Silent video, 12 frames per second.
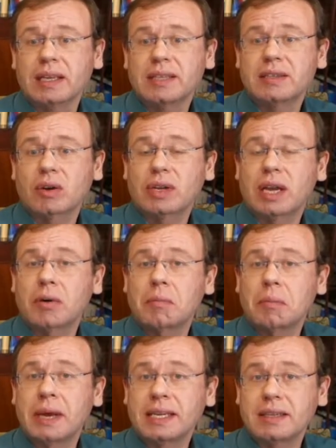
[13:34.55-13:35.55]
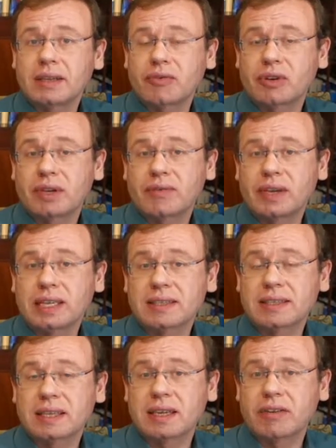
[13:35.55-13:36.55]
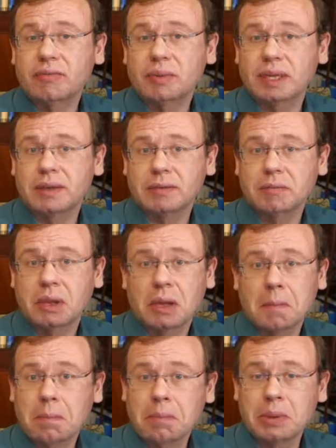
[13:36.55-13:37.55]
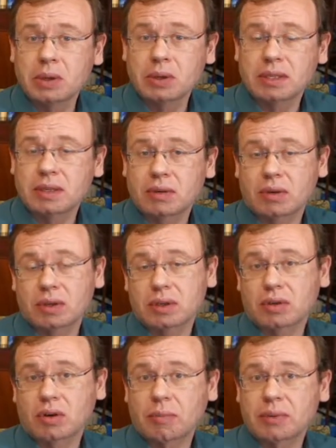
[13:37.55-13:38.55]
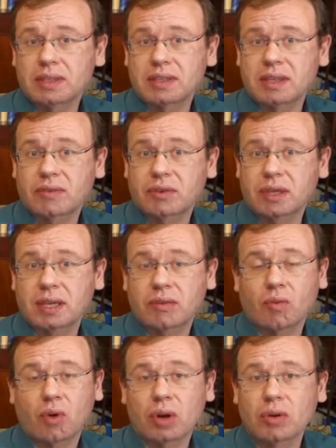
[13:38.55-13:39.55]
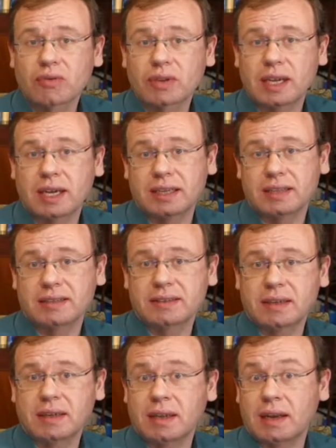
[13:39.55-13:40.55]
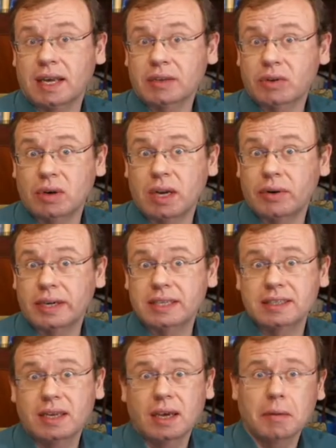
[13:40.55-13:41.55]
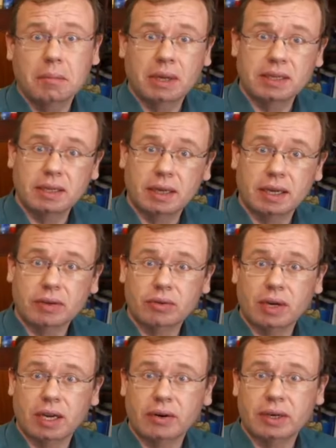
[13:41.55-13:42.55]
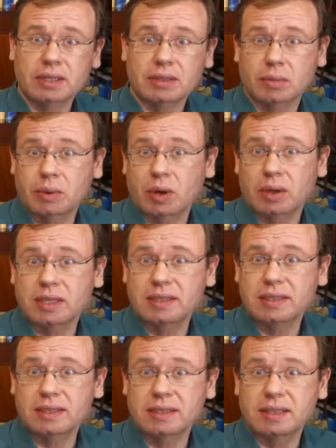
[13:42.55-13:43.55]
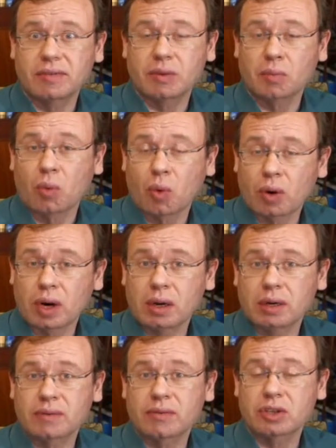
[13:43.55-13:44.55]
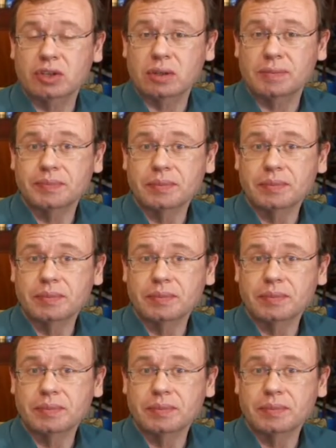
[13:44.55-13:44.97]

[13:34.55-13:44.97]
So there are many different things that have been built in order to compensate for that. One of that is an electrolarynx, but the electrolarynx, to be honest, is even more artificial.